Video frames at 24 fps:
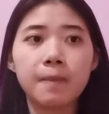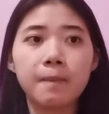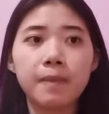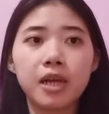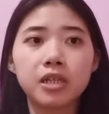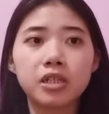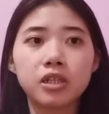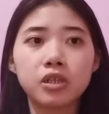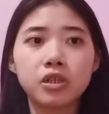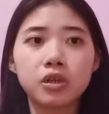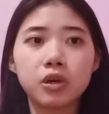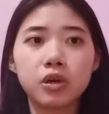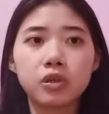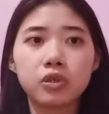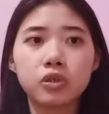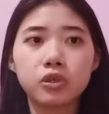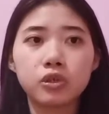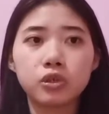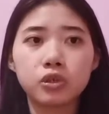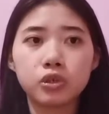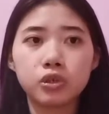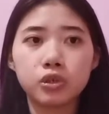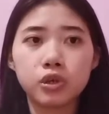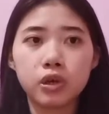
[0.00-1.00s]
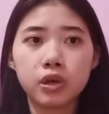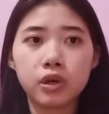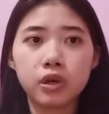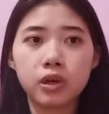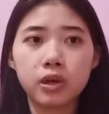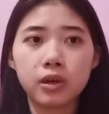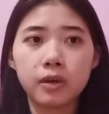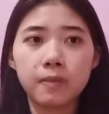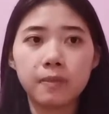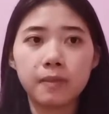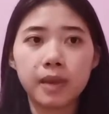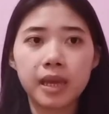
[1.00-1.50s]
Budget
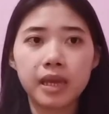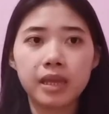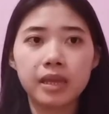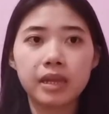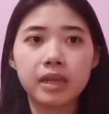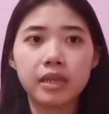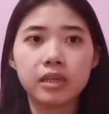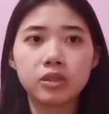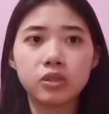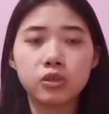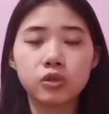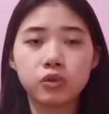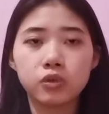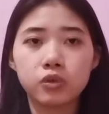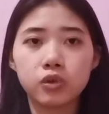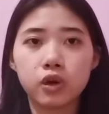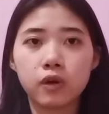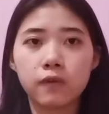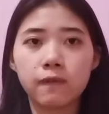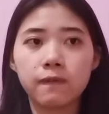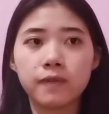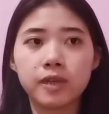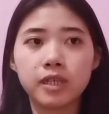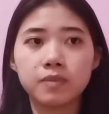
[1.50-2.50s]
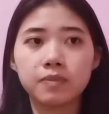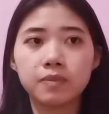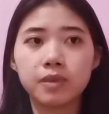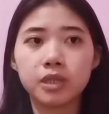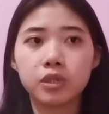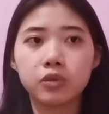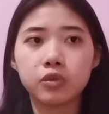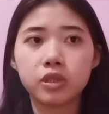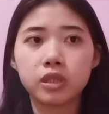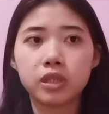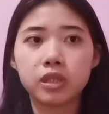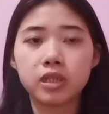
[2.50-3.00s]
control may lead to conflicts
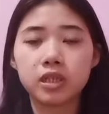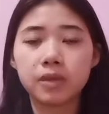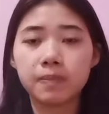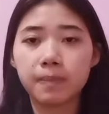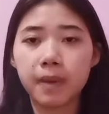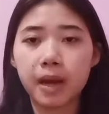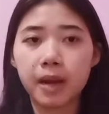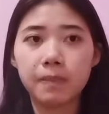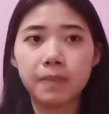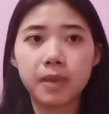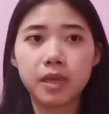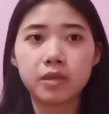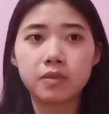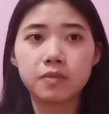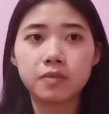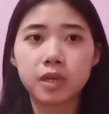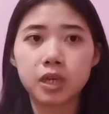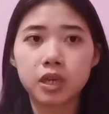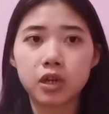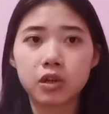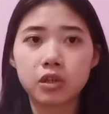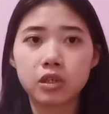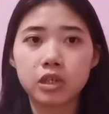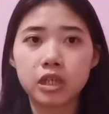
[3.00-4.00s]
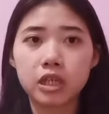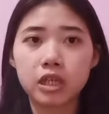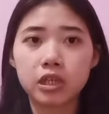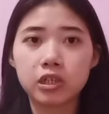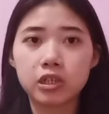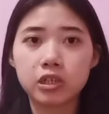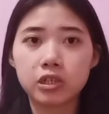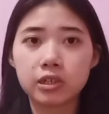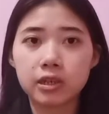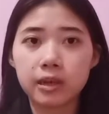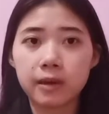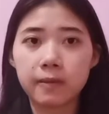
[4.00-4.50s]
between the departments because
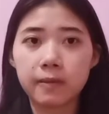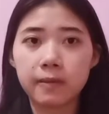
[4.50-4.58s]
each